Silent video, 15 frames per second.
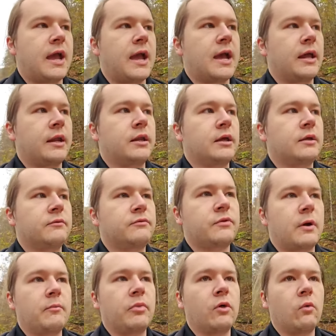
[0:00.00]
and
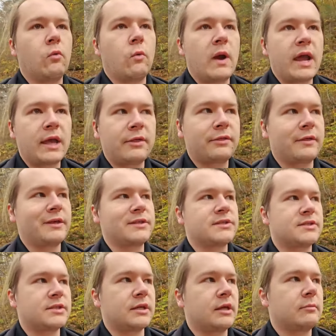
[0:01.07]
from the way things
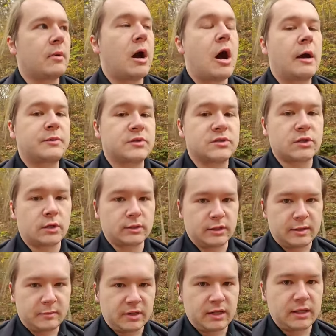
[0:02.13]
seem, options are
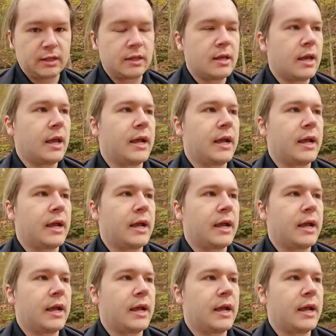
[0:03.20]
limited.